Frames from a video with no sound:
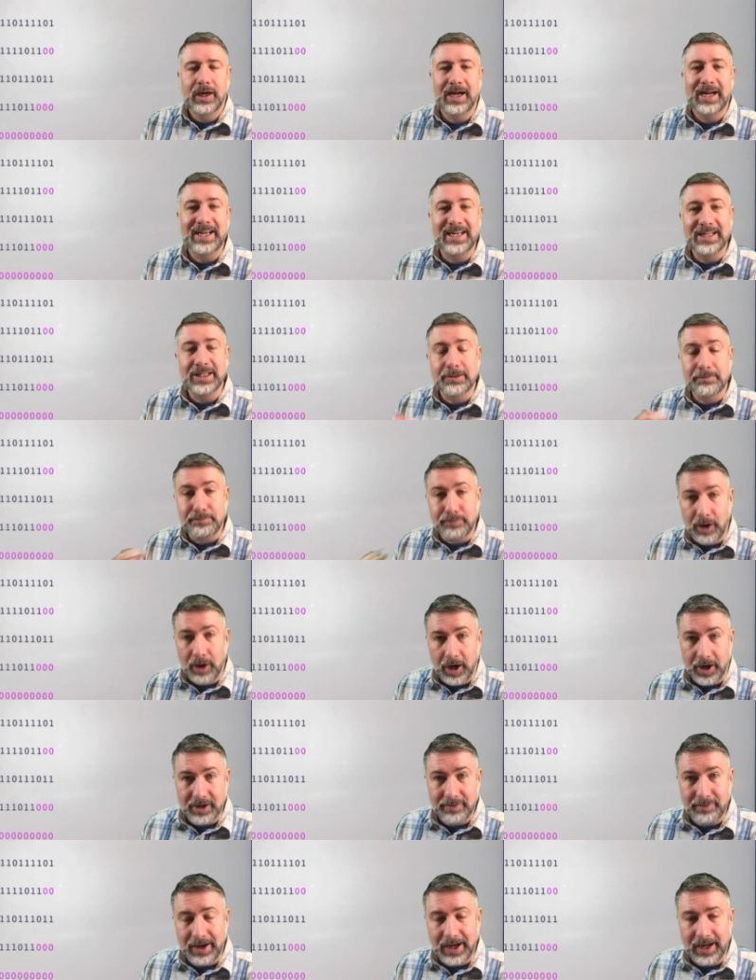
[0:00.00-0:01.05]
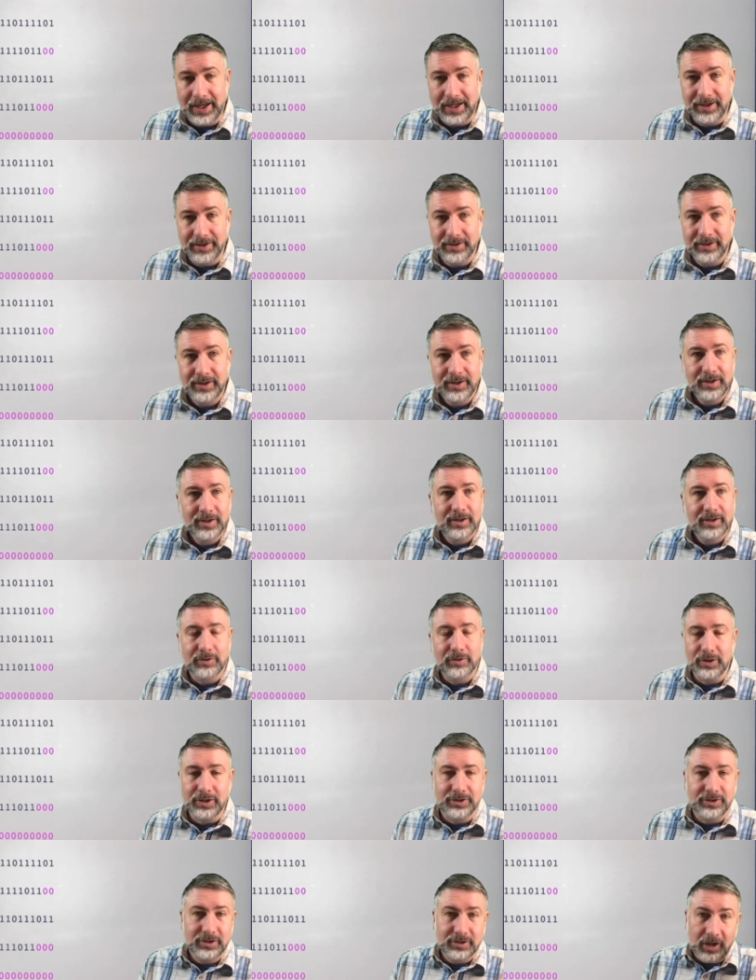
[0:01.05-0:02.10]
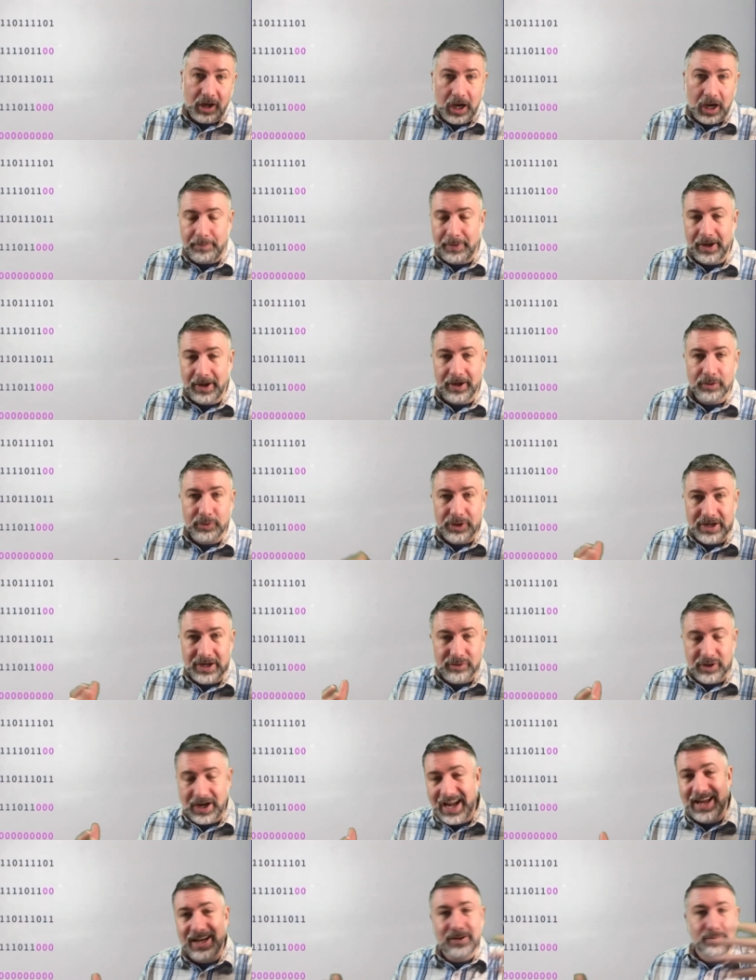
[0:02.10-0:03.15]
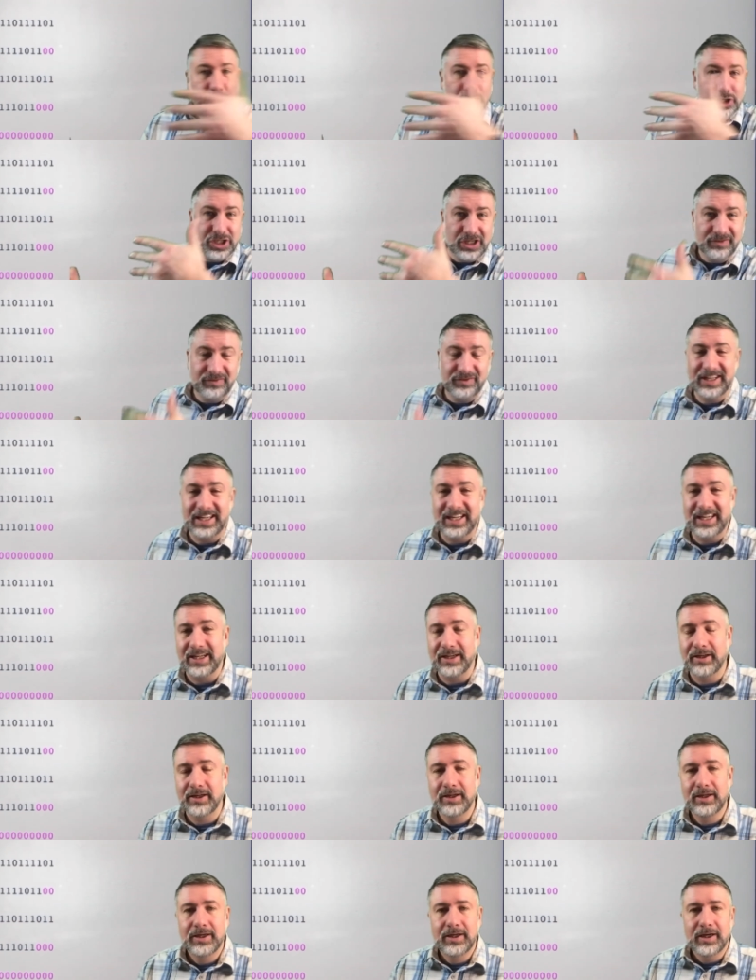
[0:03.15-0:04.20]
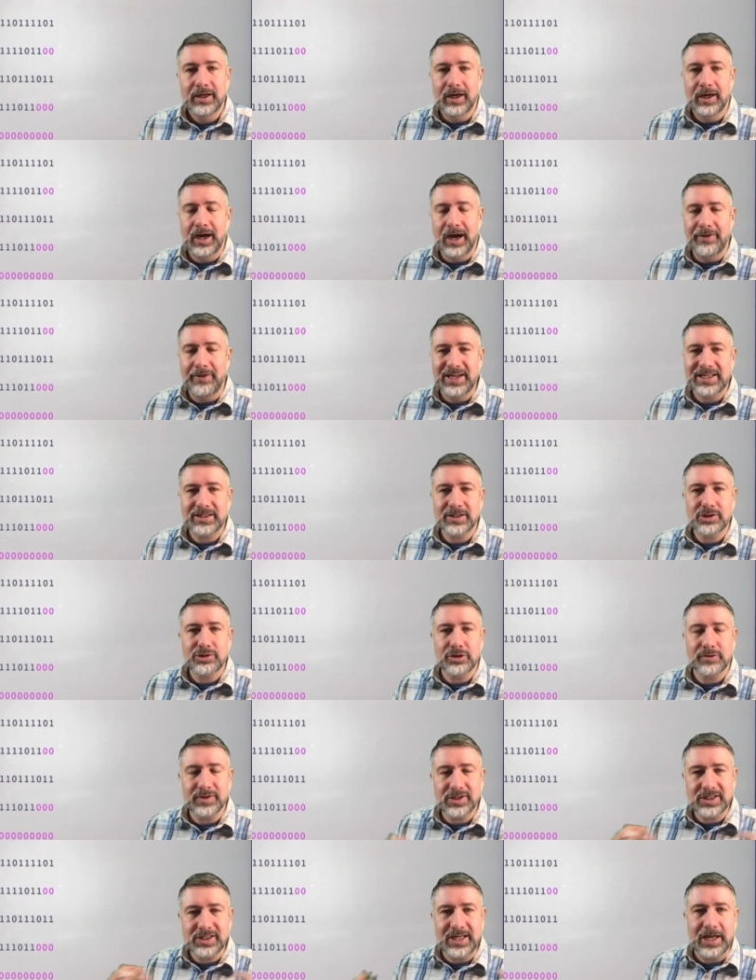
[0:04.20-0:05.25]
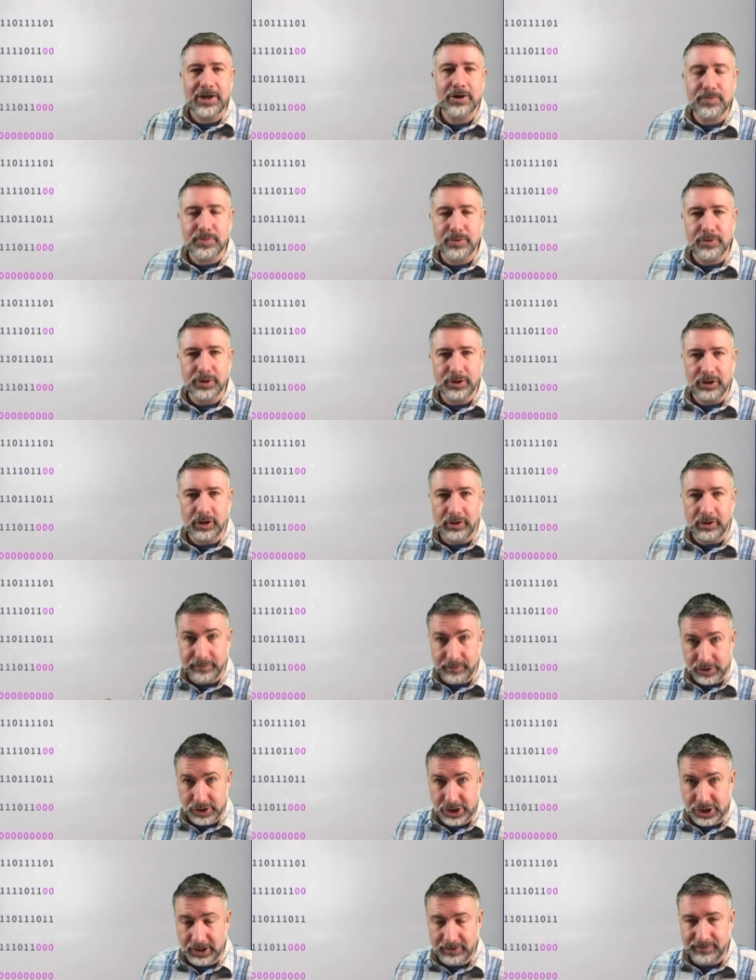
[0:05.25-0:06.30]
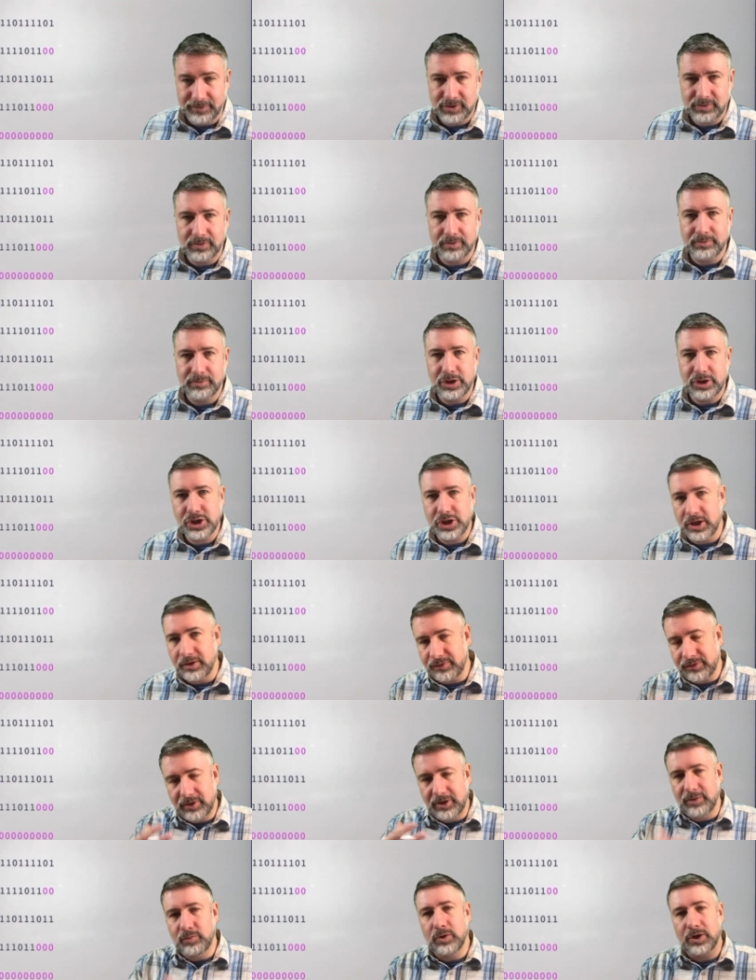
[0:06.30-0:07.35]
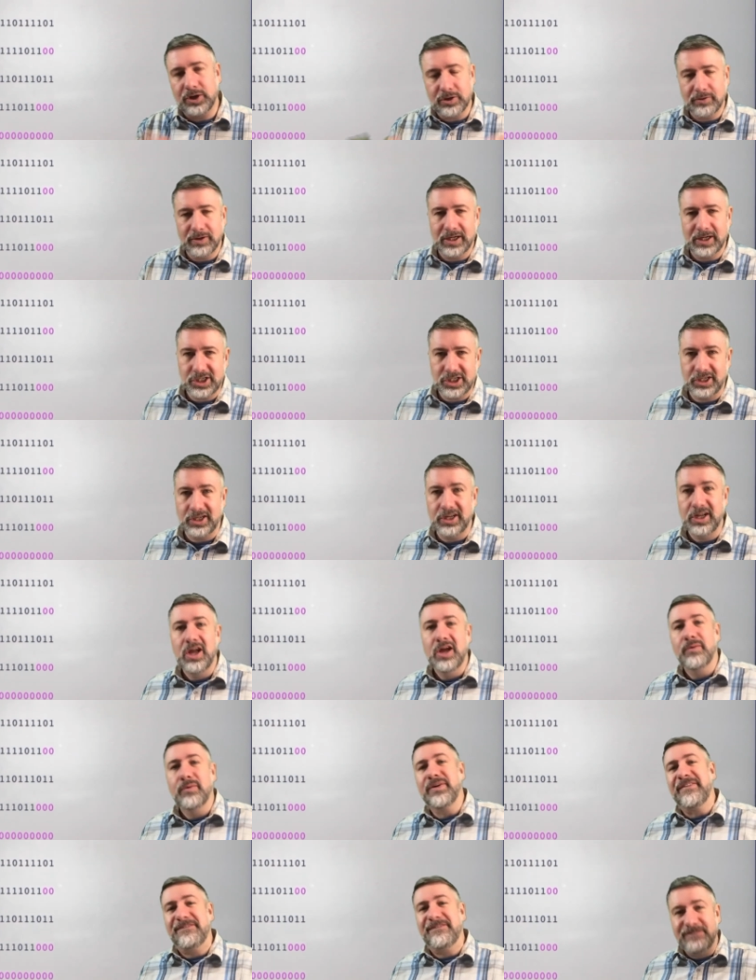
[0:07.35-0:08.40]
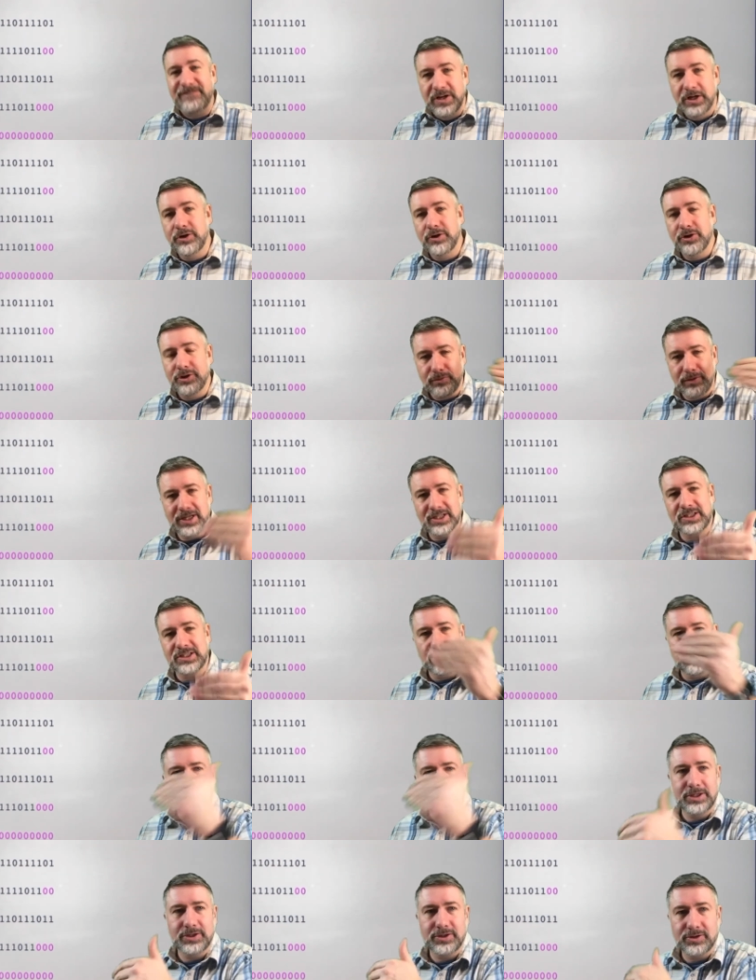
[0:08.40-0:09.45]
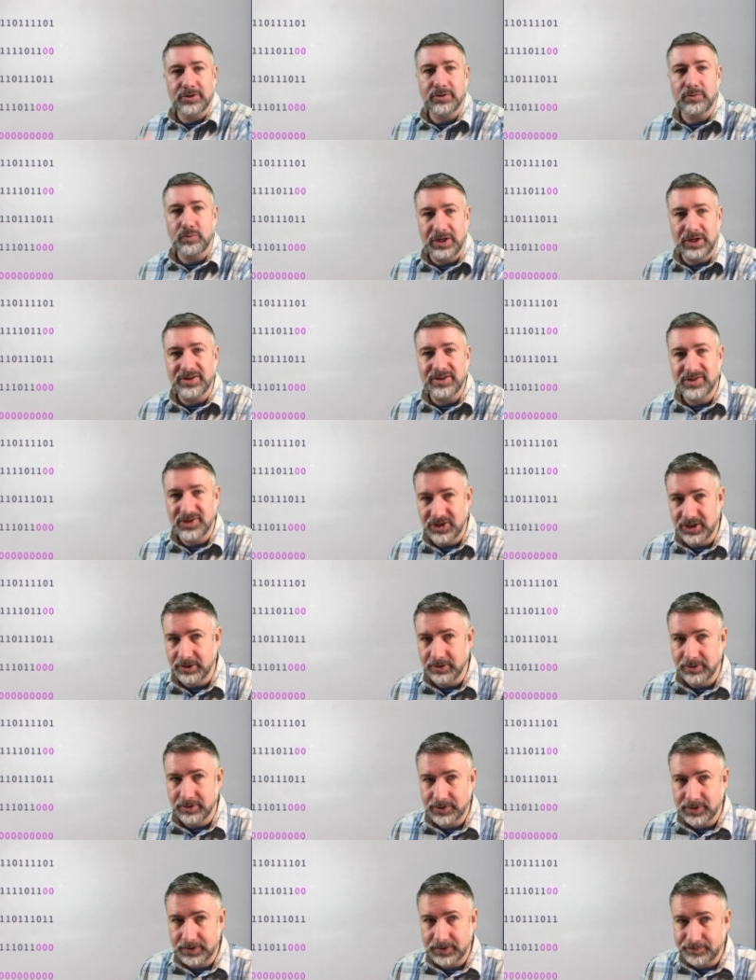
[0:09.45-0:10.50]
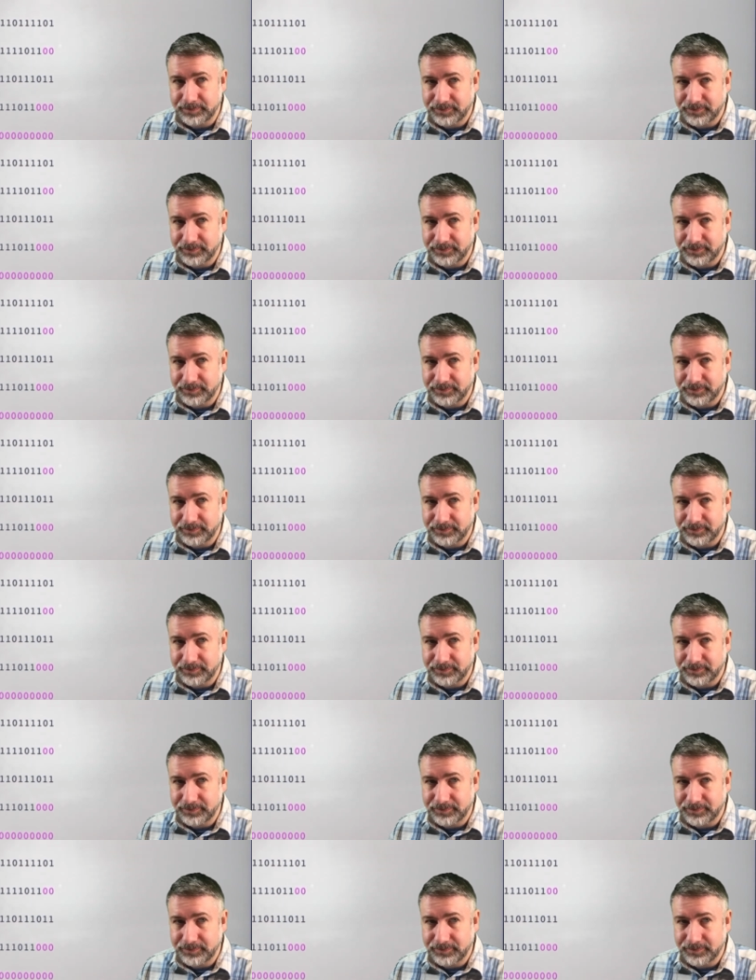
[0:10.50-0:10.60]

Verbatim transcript: in the bottom end or in the top end or whatever end we're shifting in. And that's a sort of a standard protocol for shifts. When we shift in one direction, we fill the rest of the register with zeros.